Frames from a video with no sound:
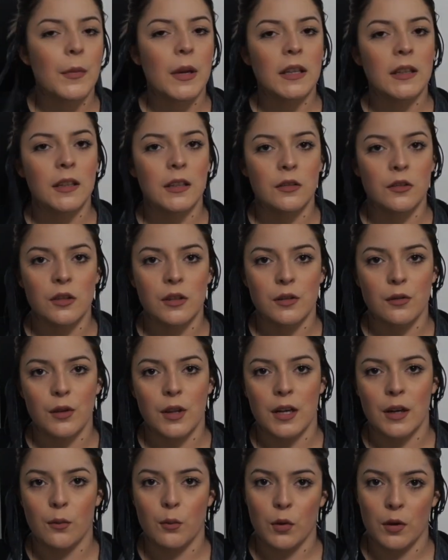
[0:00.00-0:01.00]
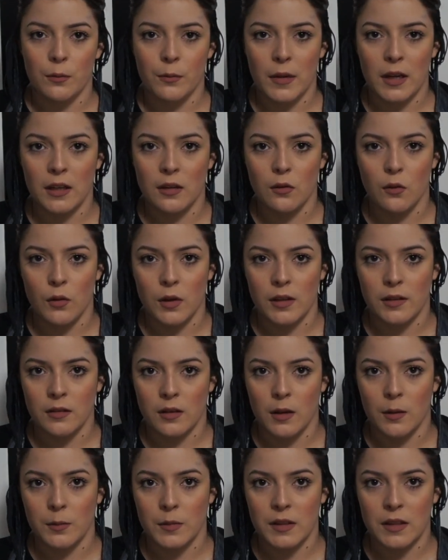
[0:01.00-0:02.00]
mainly just so that I wouldn't make noise
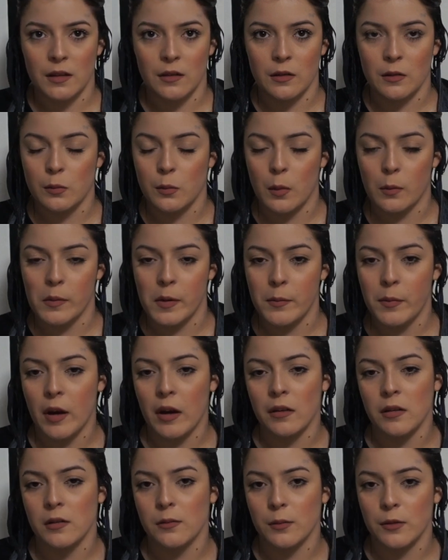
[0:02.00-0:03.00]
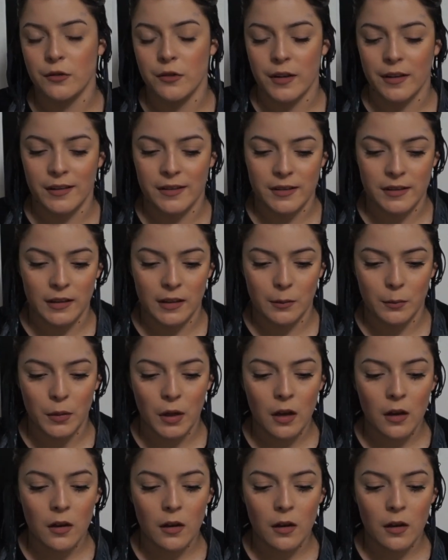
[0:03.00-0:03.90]
upstairs while my parents were trying to sleep.